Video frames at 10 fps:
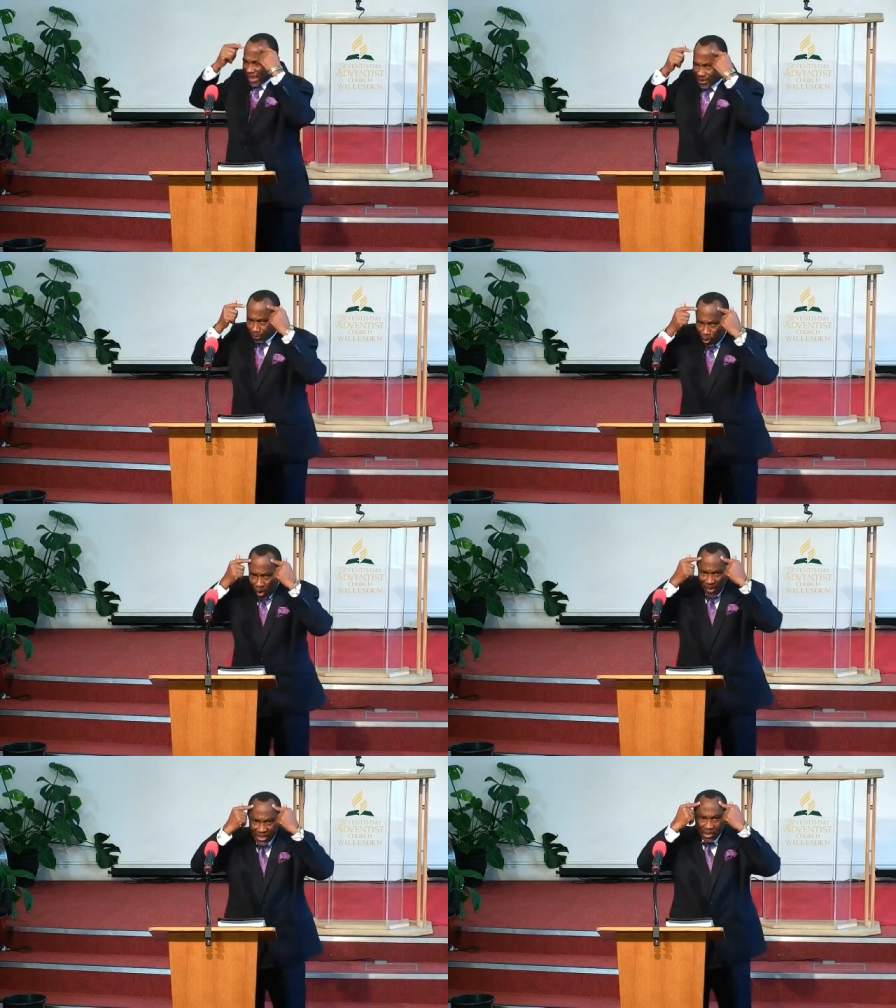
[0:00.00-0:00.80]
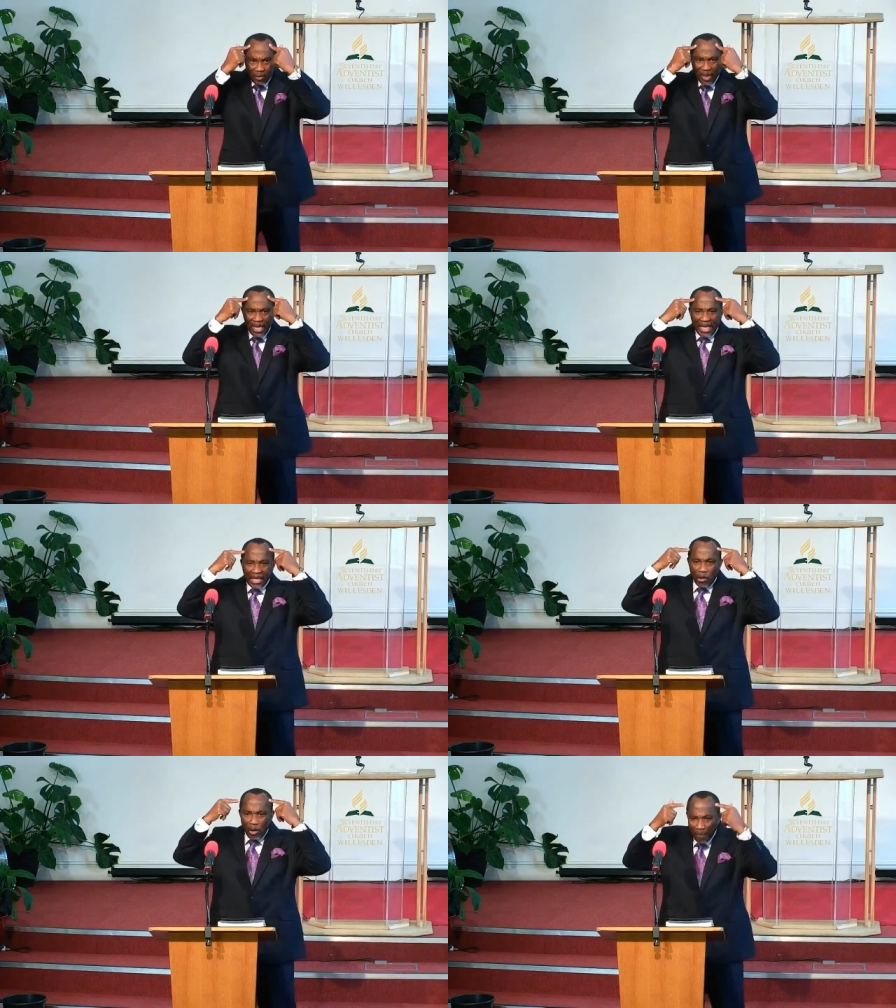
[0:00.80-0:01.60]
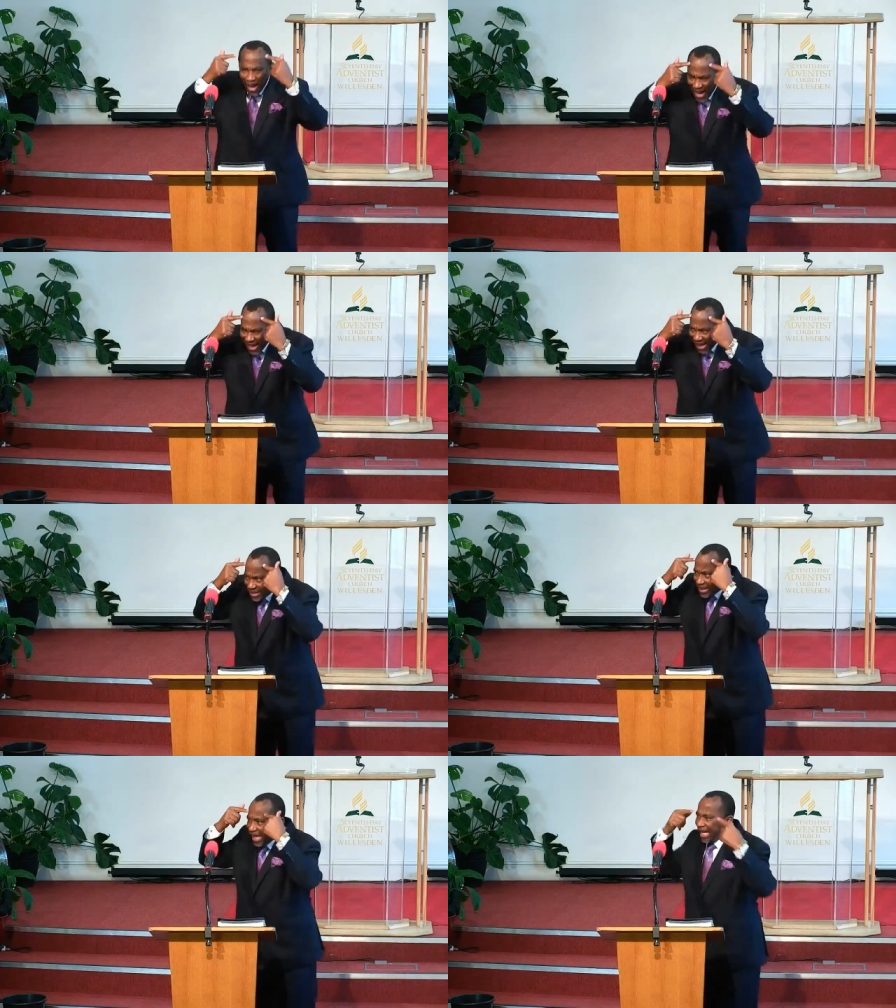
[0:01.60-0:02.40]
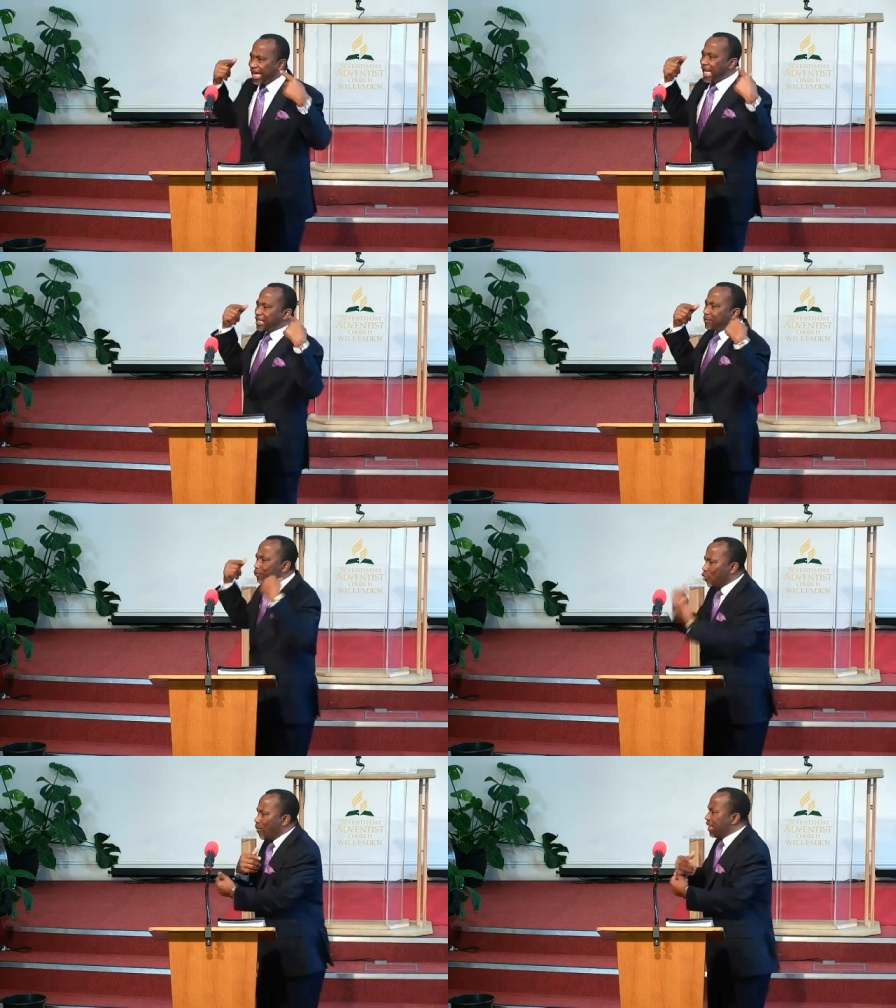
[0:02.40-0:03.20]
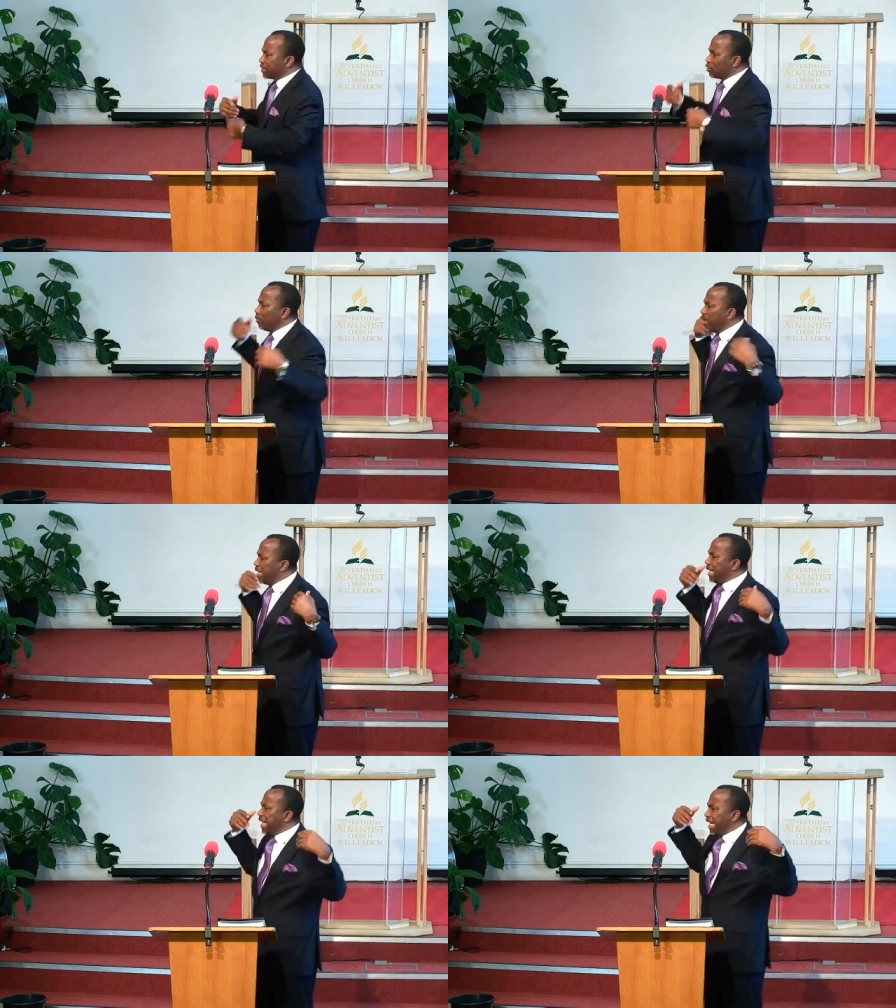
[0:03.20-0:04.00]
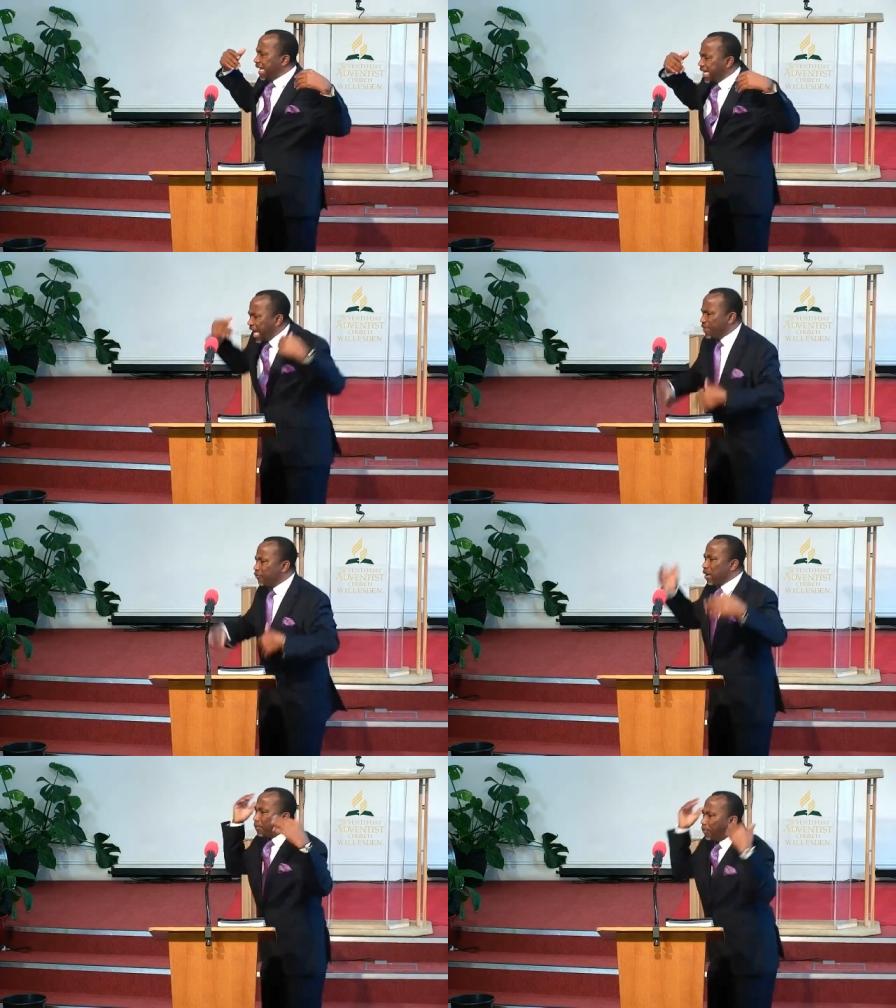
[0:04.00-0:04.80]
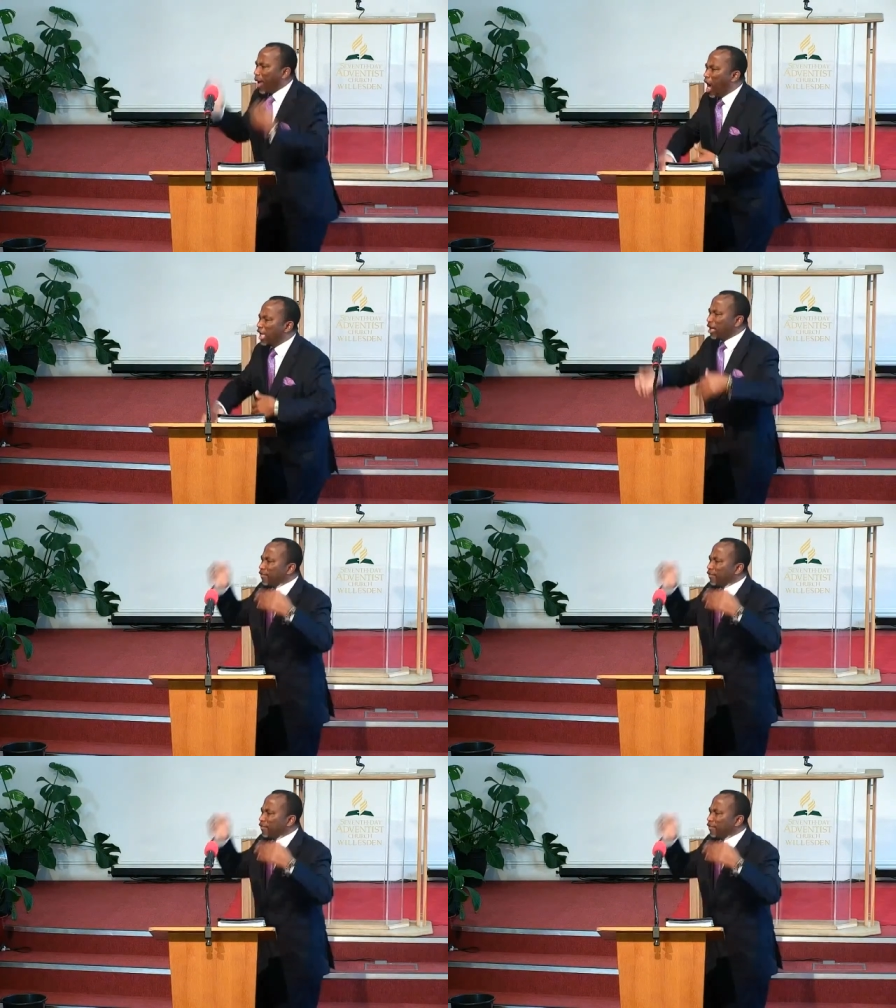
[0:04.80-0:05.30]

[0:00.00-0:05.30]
has promised to be in our minds. He has promised to be in every part